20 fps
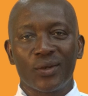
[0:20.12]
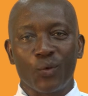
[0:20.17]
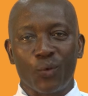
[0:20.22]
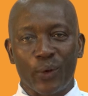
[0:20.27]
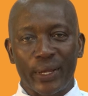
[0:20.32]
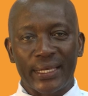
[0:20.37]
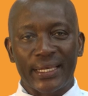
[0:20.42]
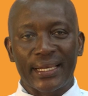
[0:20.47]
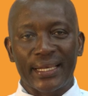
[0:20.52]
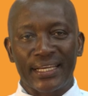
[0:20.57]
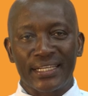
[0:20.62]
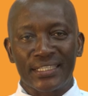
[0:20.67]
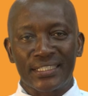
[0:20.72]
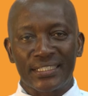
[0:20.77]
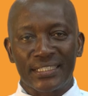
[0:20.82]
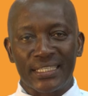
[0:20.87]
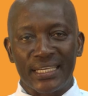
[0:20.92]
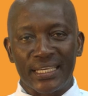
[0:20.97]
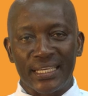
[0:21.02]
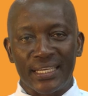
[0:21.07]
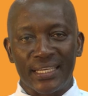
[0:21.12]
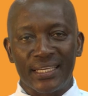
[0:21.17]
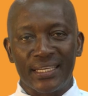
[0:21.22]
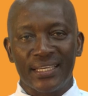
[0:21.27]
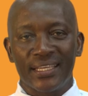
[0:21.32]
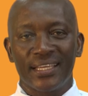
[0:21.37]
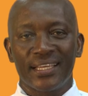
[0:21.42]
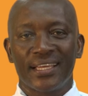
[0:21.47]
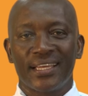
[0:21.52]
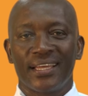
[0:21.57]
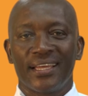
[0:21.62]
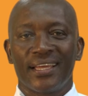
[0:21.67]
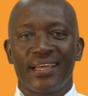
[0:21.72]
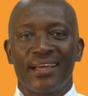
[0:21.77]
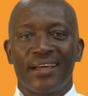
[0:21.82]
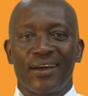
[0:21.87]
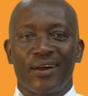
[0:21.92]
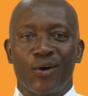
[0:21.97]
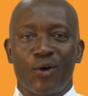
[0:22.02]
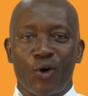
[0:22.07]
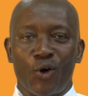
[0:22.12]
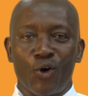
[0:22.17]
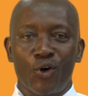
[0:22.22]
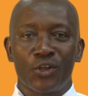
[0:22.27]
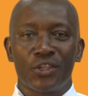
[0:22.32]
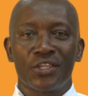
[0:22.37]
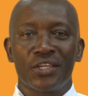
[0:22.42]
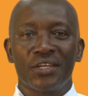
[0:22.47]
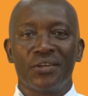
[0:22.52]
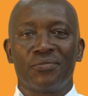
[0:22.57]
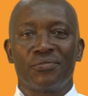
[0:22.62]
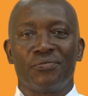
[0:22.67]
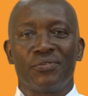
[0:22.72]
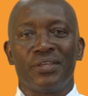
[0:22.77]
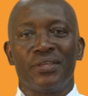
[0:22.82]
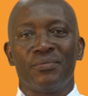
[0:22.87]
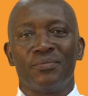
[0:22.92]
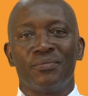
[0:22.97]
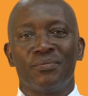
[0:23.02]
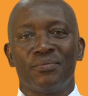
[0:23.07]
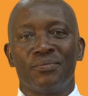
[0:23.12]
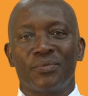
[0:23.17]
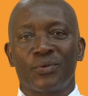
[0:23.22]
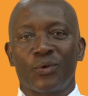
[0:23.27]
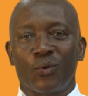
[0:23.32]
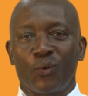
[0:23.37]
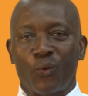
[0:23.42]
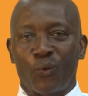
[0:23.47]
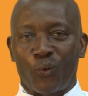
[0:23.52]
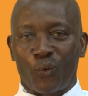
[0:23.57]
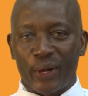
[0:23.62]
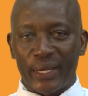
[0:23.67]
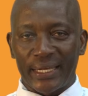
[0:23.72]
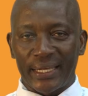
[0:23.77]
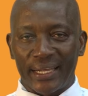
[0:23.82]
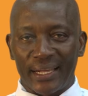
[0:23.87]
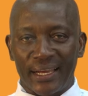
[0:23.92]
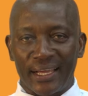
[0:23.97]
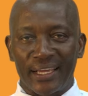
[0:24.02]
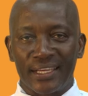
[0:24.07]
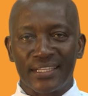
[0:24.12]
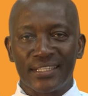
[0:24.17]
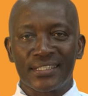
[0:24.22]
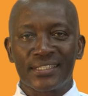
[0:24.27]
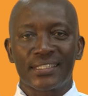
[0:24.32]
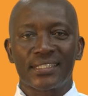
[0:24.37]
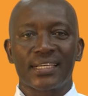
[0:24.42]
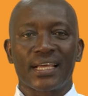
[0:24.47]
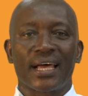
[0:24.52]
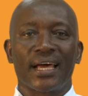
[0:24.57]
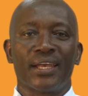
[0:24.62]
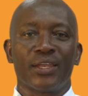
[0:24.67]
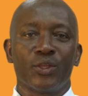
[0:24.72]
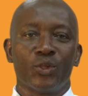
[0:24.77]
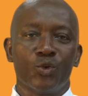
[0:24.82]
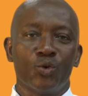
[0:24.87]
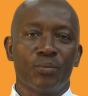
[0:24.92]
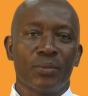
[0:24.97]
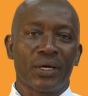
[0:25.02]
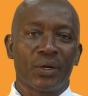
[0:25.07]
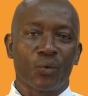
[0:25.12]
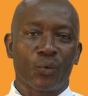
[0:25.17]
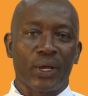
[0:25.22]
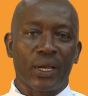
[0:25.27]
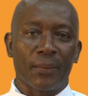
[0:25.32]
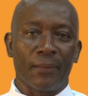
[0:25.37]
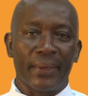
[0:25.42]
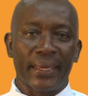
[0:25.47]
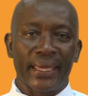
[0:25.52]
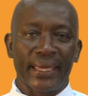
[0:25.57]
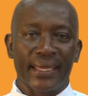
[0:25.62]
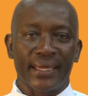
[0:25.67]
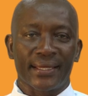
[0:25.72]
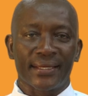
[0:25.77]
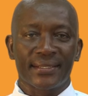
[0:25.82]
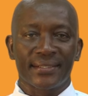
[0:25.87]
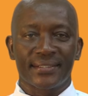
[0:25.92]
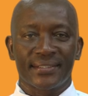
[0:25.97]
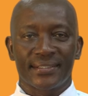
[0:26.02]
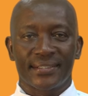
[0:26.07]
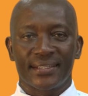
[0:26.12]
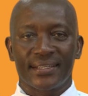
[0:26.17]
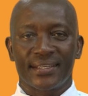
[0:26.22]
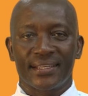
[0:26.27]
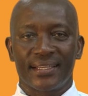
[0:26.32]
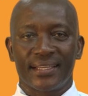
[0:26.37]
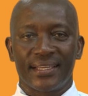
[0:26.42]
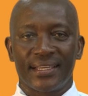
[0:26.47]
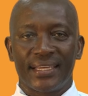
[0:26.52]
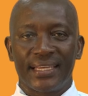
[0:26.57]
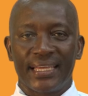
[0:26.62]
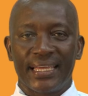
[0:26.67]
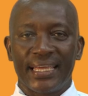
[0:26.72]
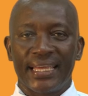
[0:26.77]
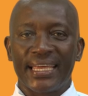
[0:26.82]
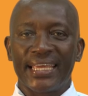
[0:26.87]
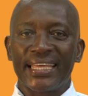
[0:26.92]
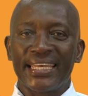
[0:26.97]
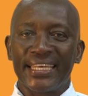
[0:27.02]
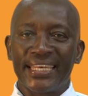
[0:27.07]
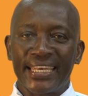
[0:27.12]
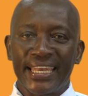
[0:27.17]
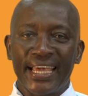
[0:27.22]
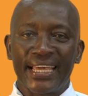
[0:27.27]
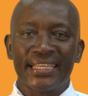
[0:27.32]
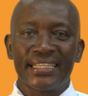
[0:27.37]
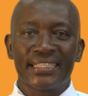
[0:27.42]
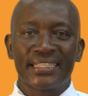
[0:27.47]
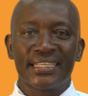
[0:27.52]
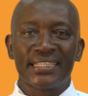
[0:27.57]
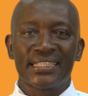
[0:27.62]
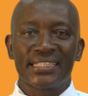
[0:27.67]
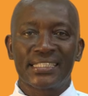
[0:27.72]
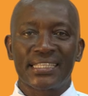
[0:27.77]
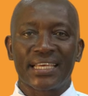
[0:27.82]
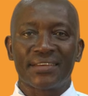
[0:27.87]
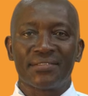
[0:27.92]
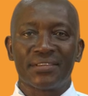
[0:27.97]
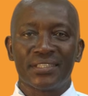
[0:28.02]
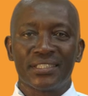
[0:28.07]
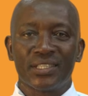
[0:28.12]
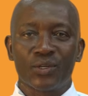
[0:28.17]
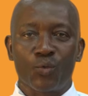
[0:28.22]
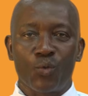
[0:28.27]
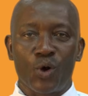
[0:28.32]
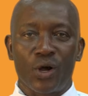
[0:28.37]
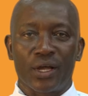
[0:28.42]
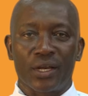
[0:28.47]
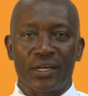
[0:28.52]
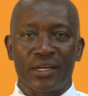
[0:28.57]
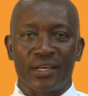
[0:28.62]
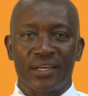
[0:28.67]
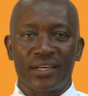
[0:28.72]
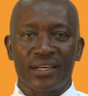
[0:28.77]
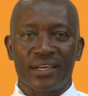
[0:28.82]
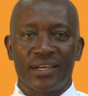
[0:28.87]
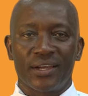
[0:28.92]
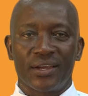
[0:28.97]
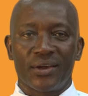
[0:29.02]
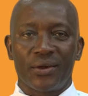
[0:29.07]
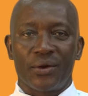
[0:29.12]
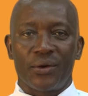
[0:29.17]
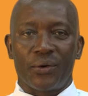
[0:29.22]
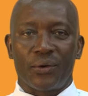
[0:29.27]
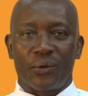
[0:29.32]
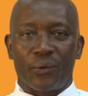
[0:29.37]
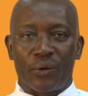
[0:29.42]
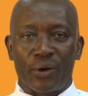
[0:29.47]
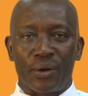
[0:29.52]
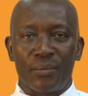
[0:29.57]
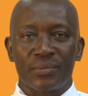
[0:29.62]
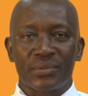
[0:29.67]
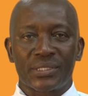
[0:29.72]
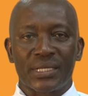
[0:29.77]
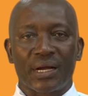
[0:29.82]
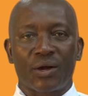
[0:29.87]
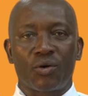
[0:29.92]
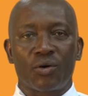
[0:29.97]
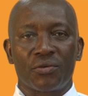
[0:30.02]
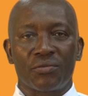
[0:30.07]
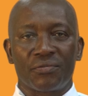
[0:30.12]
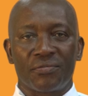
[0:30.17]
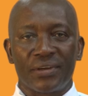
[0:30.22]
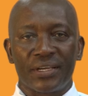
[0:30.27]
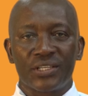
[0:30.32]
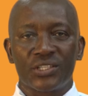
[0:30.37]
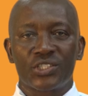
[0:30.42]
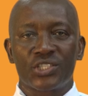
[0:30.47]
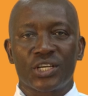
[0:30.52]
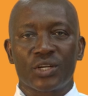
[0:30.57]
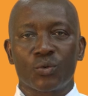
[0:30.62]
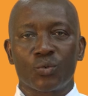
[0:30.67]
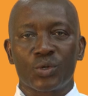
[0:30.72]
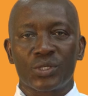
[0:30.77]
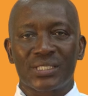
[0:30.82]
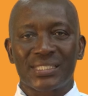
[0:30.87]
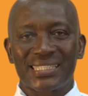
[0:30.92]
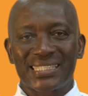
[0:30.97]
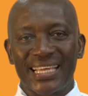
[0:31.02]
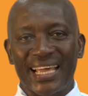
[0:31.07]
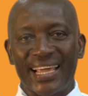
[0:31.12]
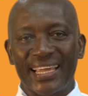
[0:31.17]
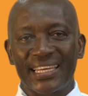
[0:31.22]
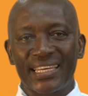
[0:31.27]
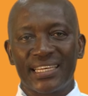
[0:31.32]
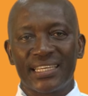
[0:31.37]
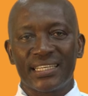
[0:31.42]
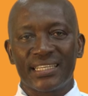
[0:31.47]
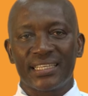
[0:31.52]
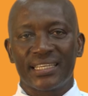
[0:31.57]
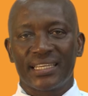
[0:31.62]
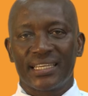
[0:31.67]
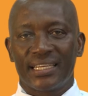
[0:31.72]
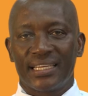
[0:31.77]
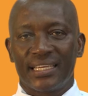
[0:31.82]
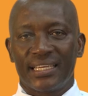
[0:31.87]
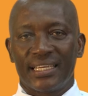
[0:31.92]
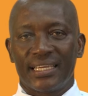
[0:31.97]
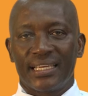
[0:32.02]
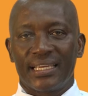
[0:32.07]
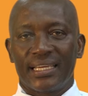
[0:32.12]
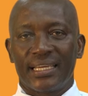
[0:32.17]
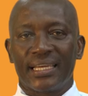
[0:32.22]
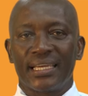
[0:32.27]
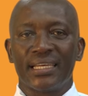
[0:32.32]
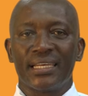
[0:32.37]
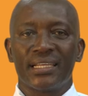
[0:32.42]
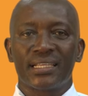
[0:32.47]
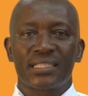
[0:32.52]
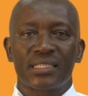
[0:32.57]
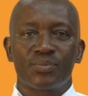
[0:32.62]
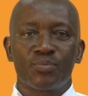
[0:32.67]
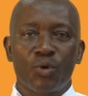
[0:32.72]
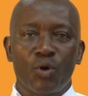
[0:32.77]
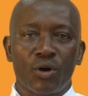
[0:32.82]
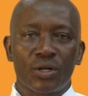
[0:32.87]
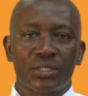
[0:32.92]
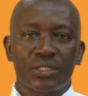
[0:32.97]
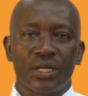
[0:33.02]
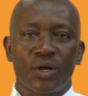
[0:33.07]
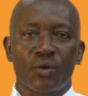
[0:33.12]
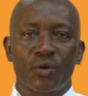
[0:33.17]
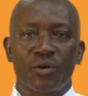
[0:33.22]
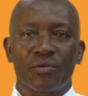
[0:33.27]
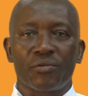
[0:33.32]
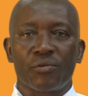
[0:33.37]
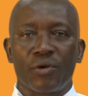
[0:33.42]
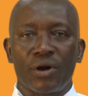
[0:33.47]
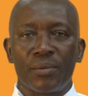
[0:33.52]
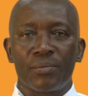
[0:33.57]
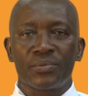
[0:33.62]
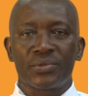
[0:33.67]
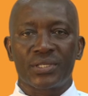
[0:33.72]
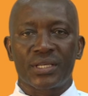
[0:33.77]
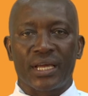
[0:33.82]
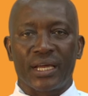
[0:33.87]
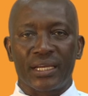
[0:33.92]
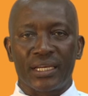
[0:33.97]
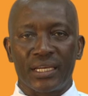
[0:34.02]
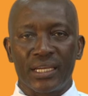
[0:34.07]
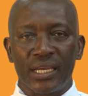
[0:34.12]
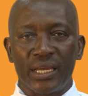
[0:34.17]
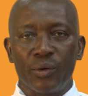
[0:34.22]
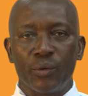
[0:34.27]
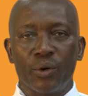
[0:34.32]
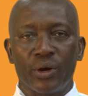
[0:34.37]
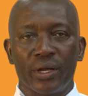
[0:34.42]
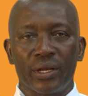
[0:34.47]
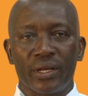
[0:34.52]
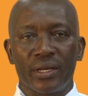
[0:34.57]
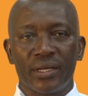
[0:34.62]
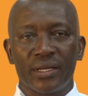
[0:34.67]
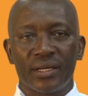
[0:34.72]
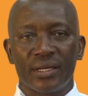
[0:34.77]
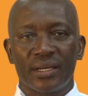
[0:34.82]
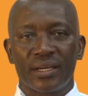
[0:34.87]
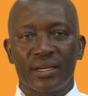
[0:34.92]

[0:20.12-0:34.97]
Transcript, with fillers: Wetlands Day under the theme Wetlands and Human Well-Being. In 1971, Ramsar Convention was signed in the small town of Ramsar in Iran